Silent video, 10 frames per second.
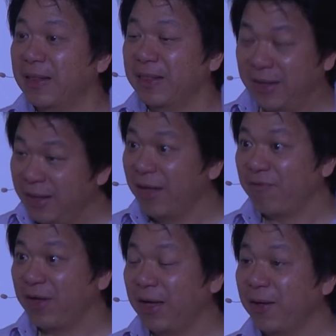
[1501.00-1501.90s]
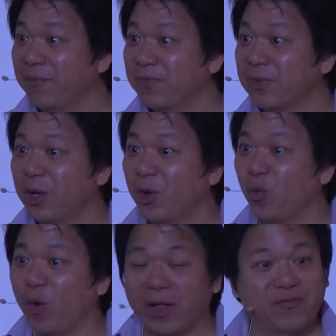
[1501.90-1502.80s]
Nineveh
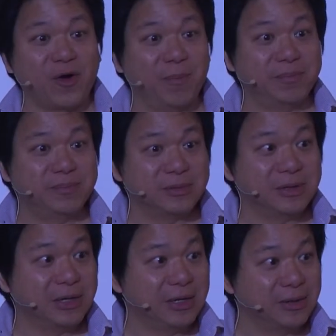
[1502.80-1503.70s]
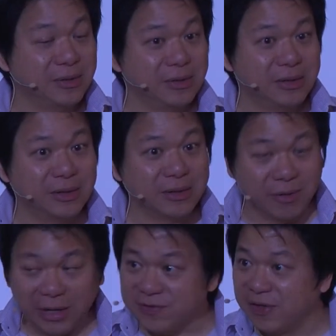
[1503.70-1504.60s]
went from a
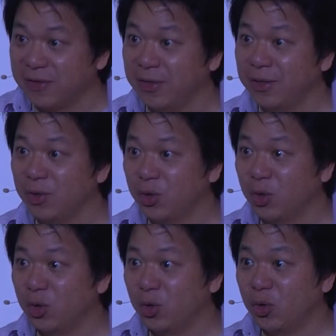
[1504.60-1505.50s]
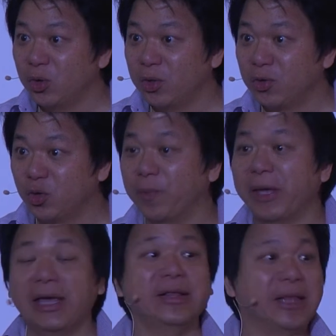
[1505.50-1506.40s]
great city to
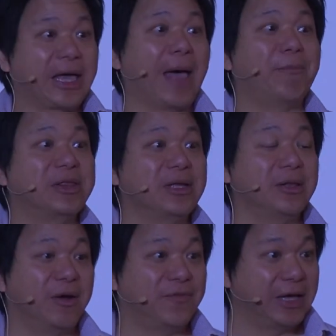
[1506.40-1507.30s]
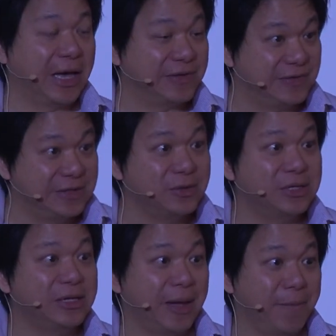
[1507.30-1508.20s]
being the capital of the
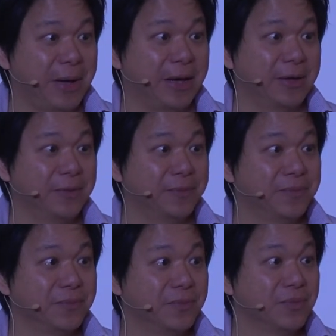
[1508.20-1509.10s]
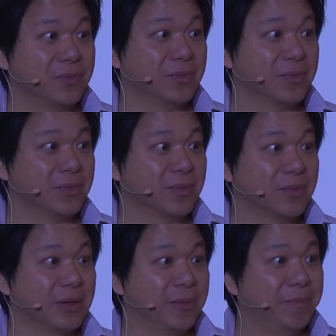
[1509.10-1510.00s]
Assyrian Empire.
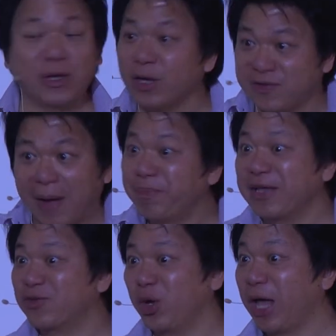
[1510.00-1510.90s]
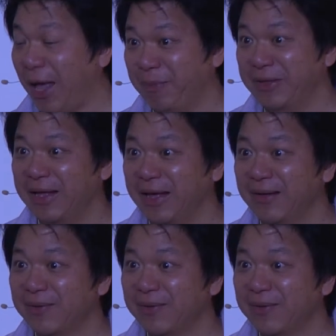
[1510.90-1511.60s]
Because something is going to happen there.